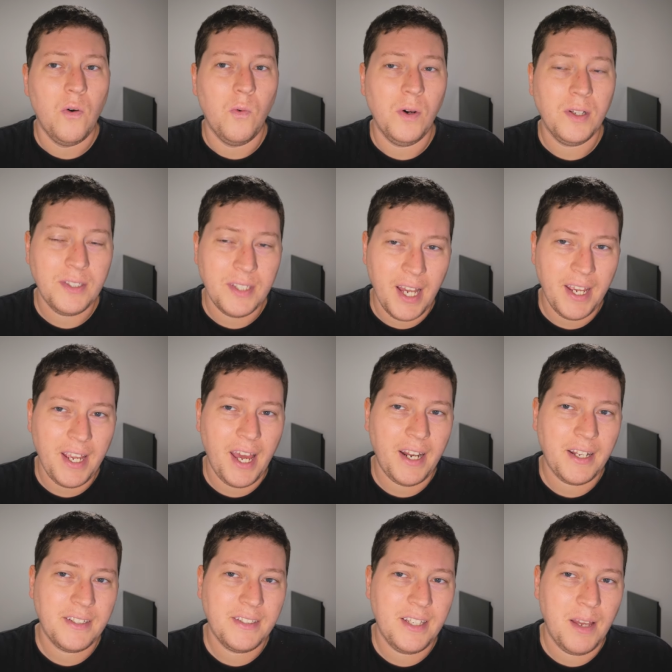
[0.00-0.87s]
once I
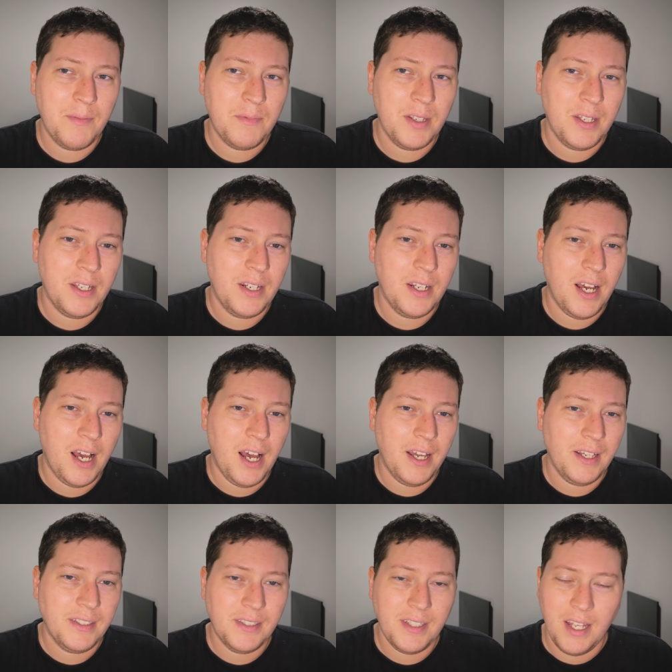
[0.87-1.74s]
got accepted,
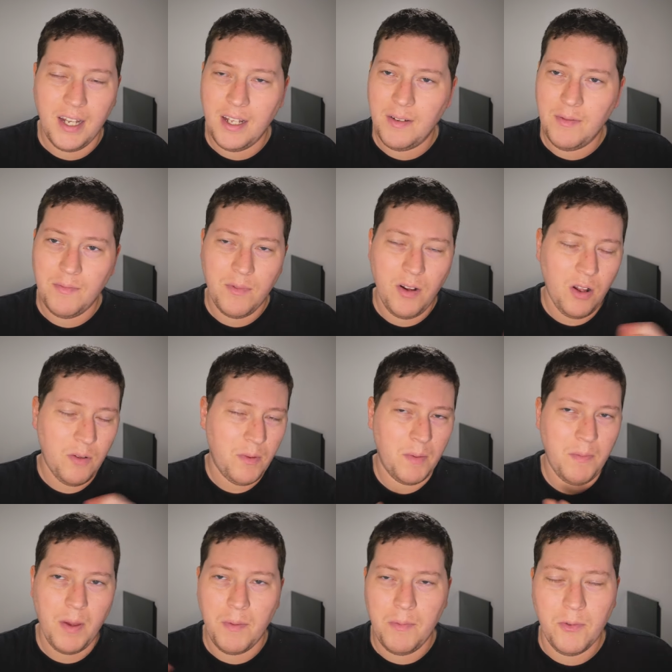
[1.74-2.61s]
I sent in all
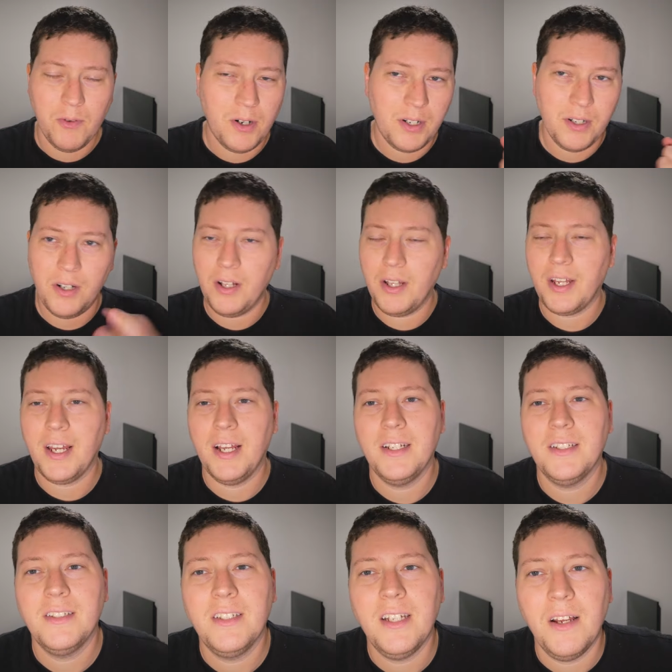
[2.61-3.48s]
my paperwork and all that
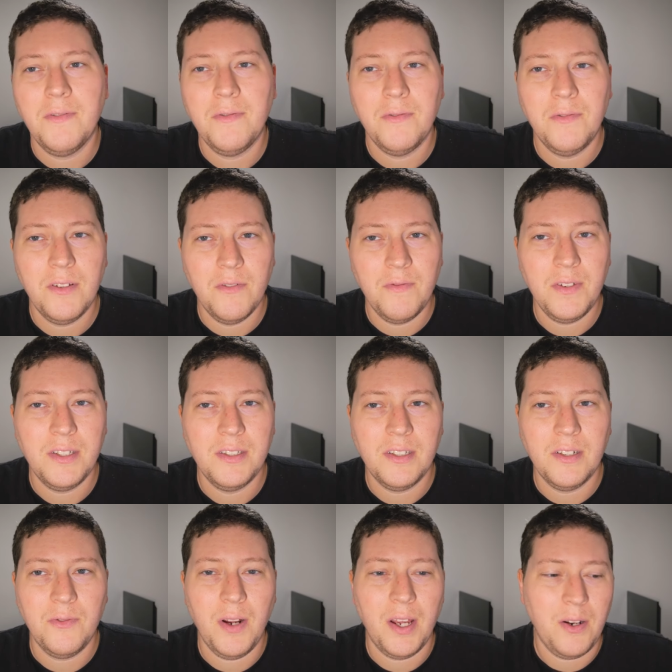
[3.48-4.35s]
kind of stuff for the
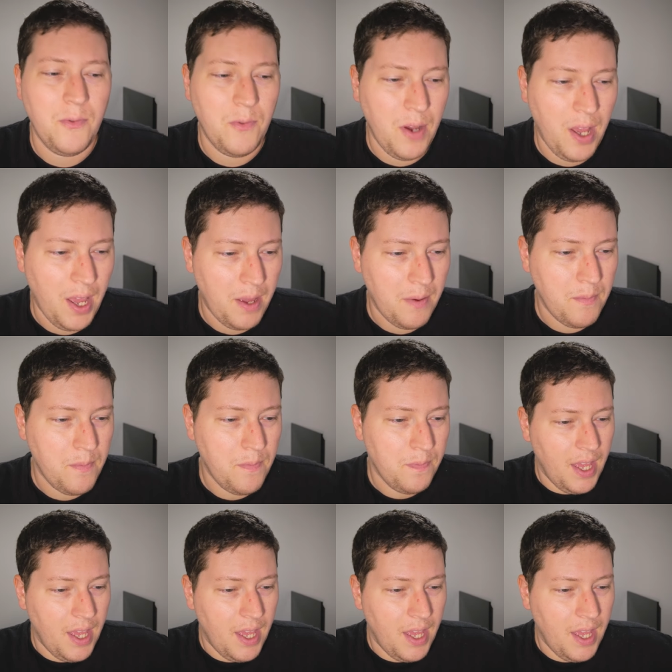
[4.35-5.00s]
visa right away.